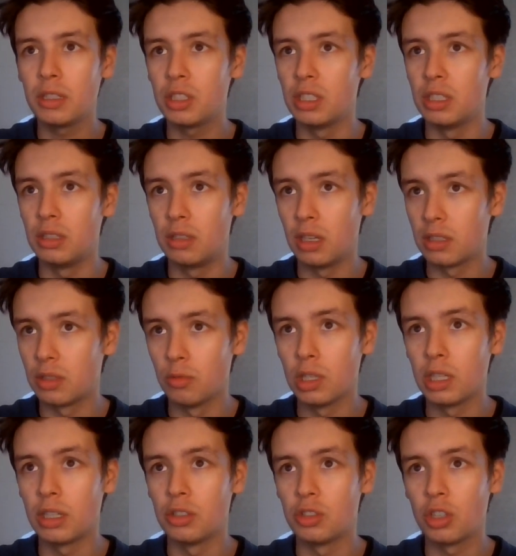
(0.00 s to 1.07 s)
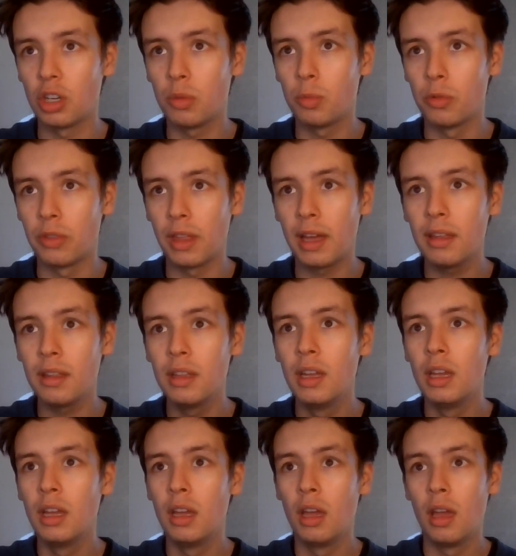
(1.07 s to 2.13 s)
She does a really good job with that.
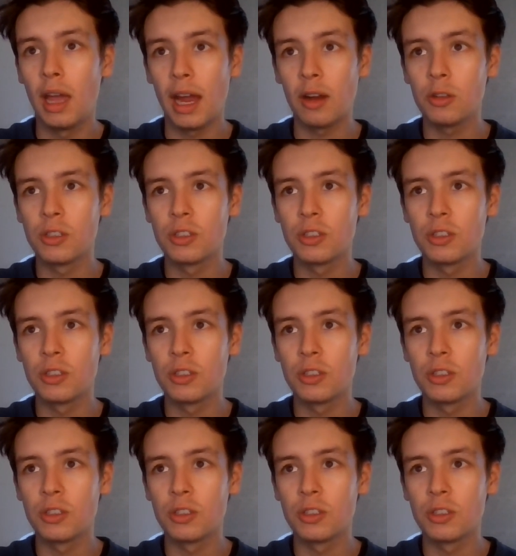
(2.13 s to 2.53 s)
Aaron